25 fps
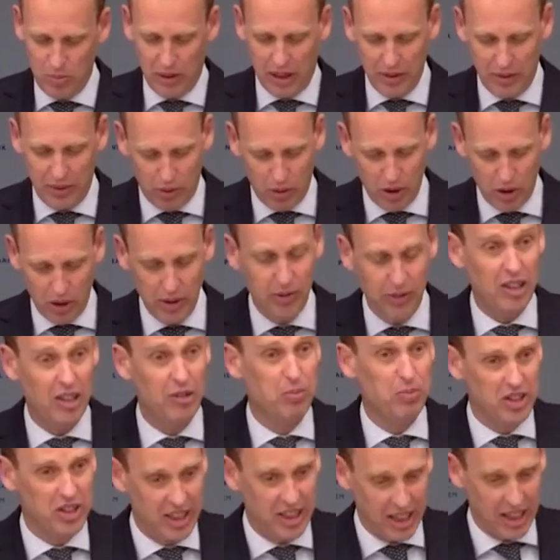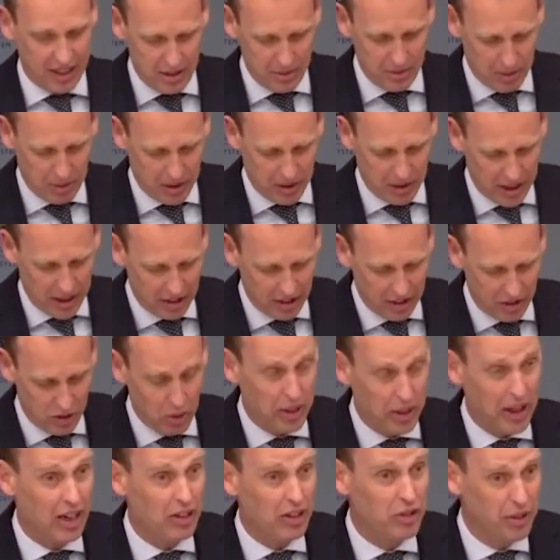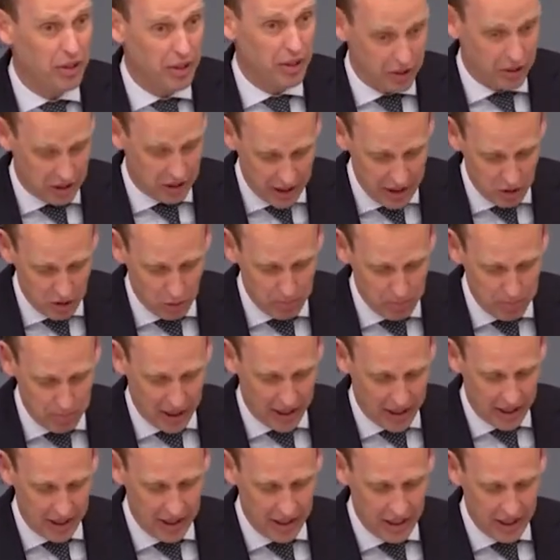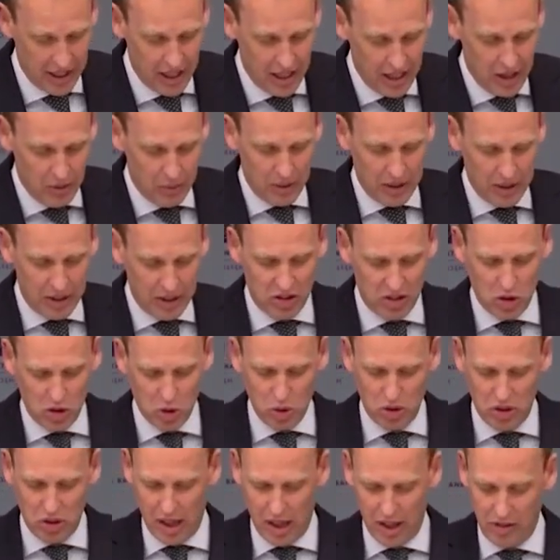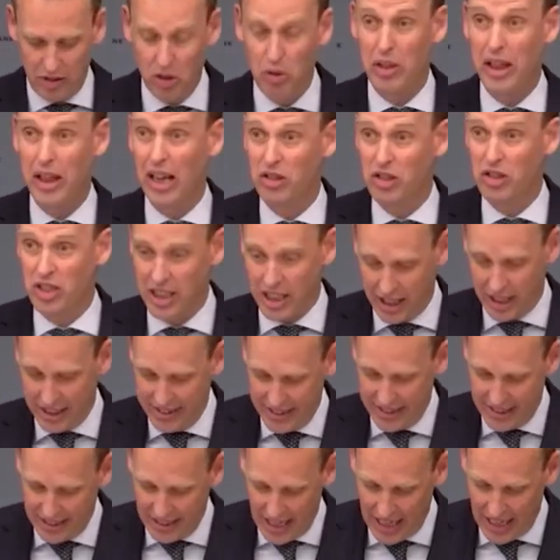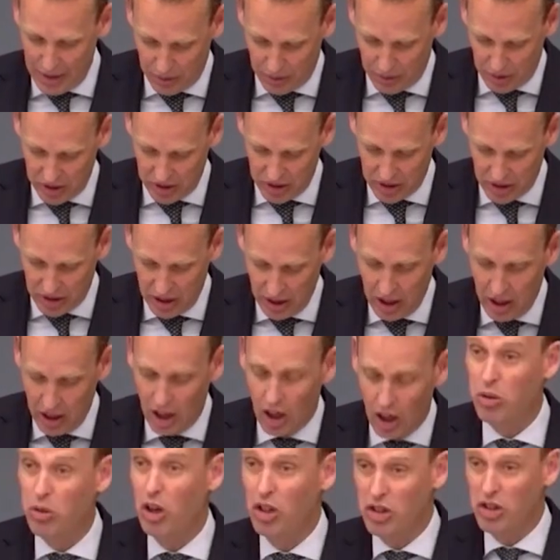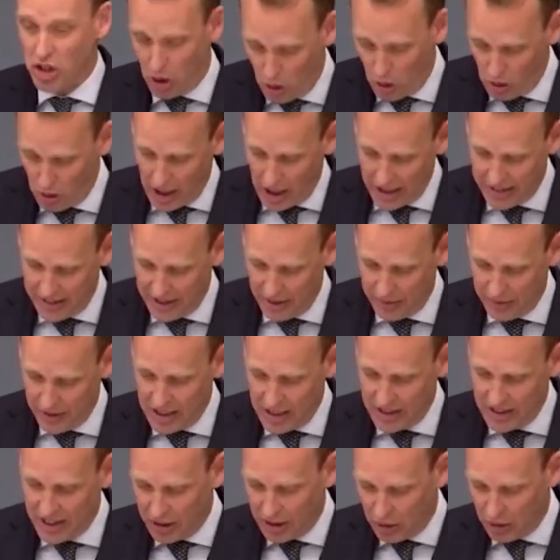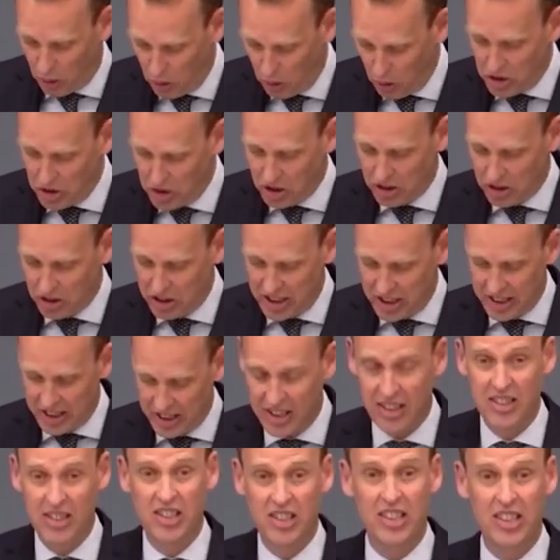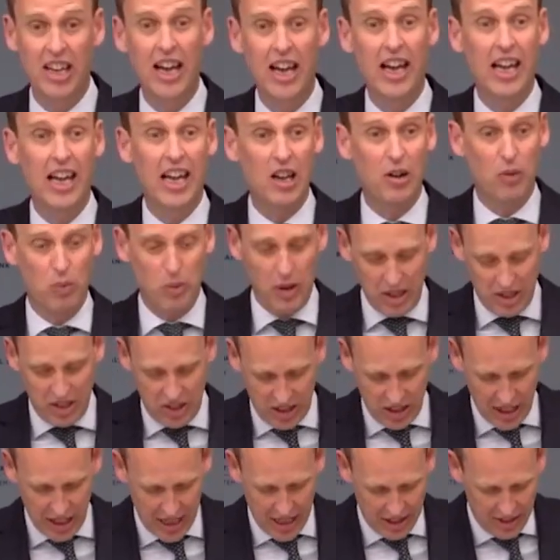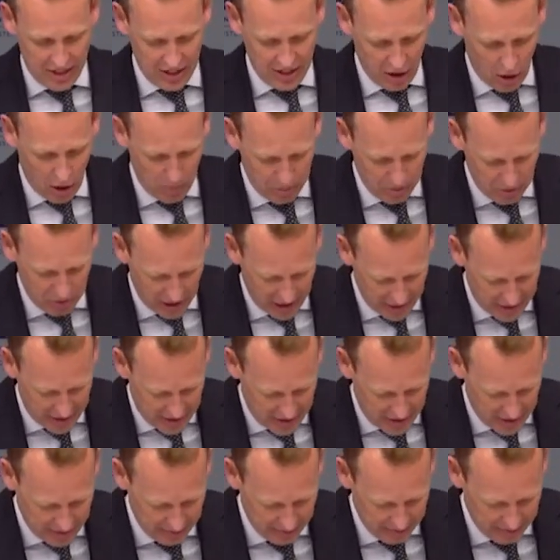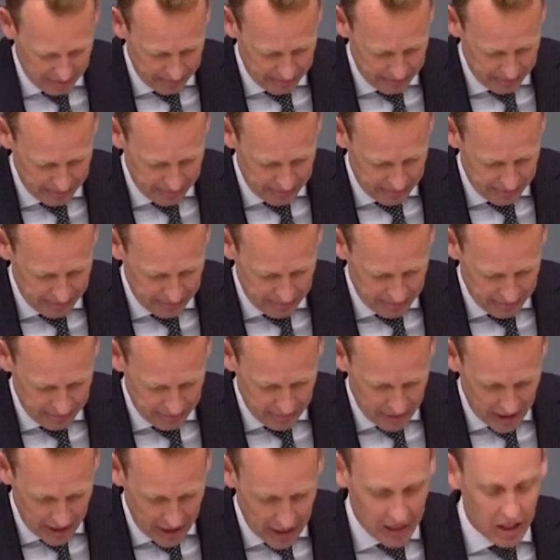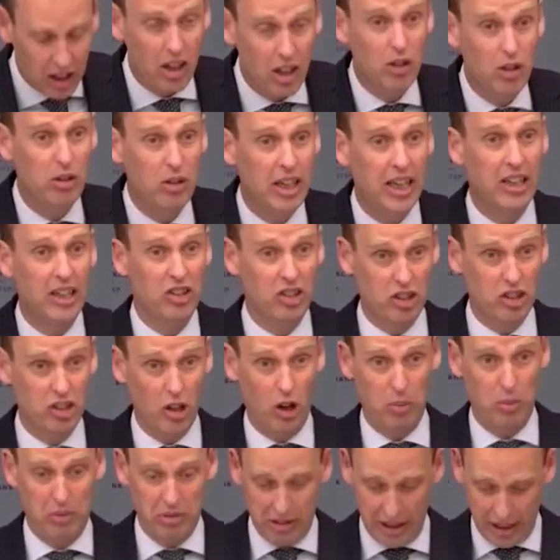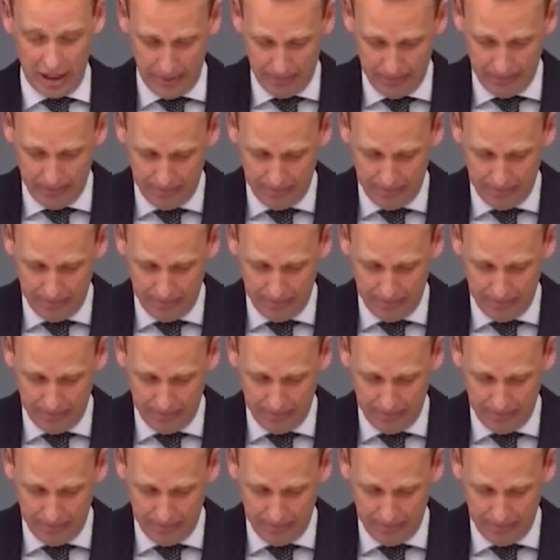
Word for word: by 45% by 2030 compared with 2019 levels across all activities and all jurisdictions in which it operates including Scope 3.